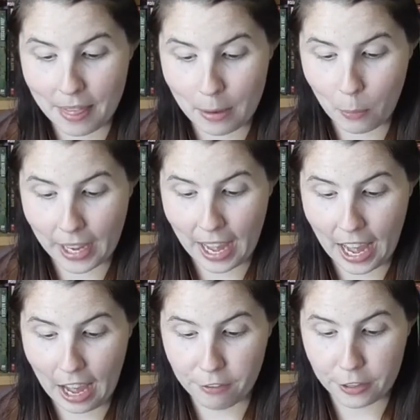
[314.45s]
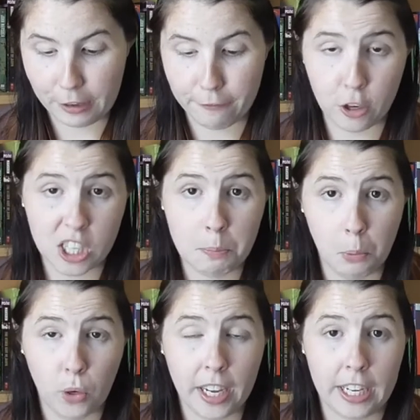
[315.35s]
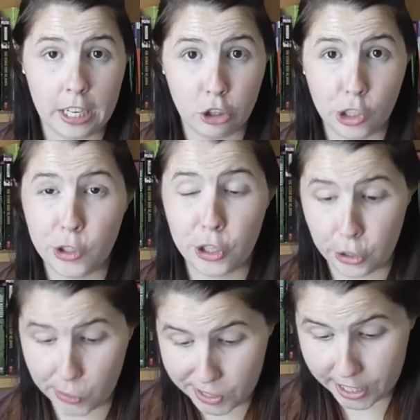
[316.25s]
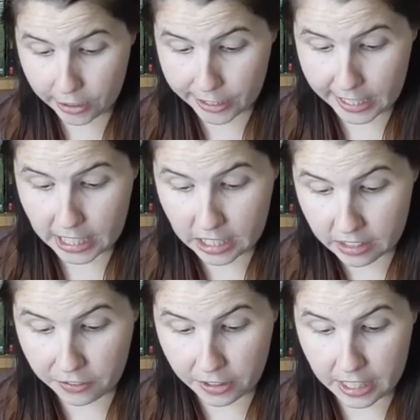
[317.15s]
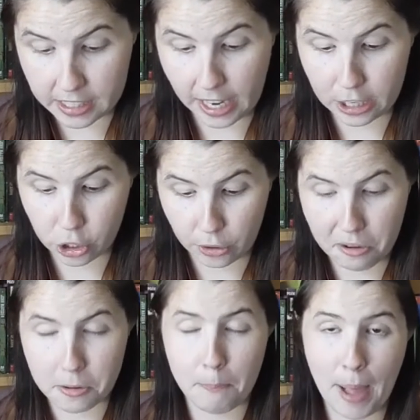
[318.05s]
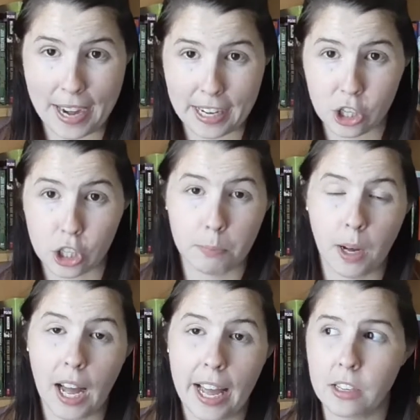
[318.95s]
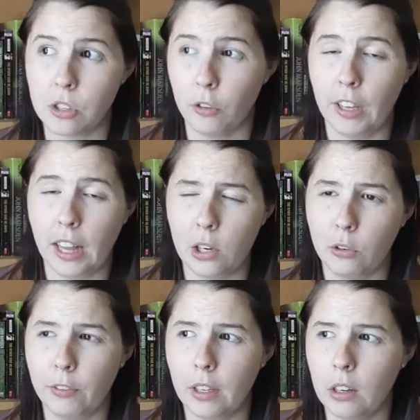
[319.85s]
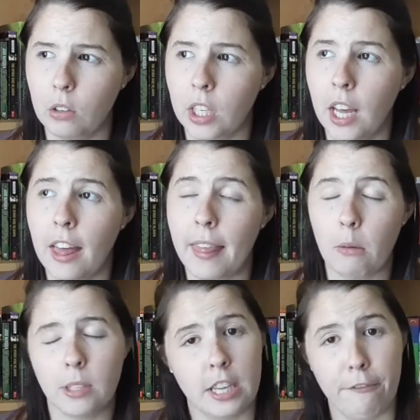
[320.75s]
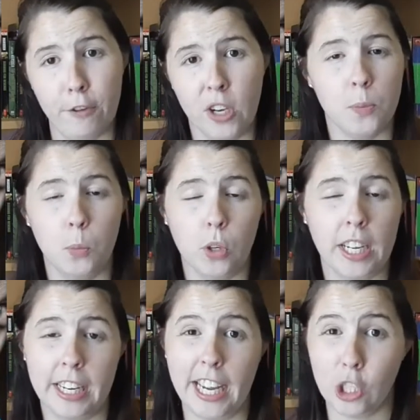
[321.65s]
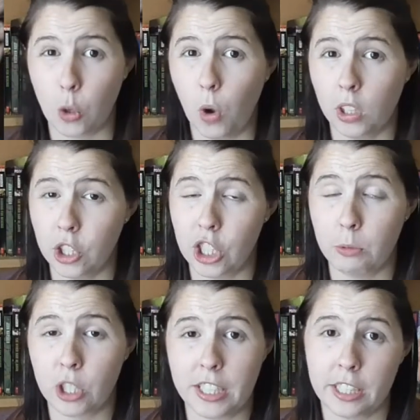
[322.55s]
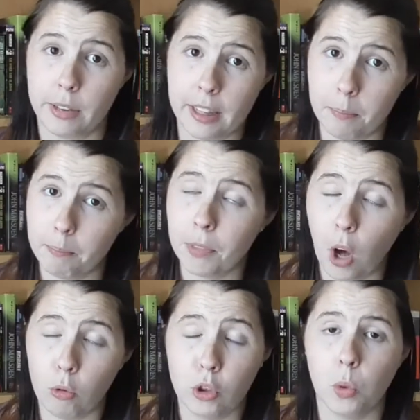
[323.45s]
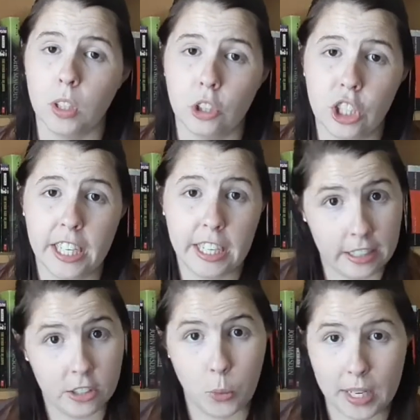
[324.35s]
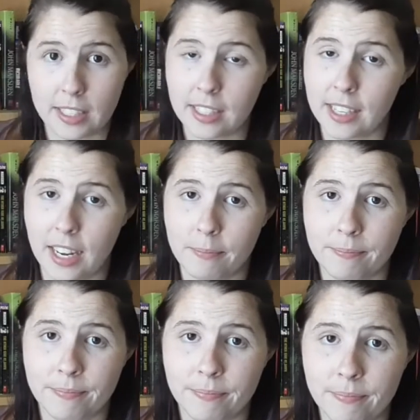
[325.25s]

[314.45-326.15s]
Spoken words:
Then we have the first book in a new to you series. For this I chose Banished by Sophie Littlefield. That was the first book in a duology, which I did read the whole duology in 2016.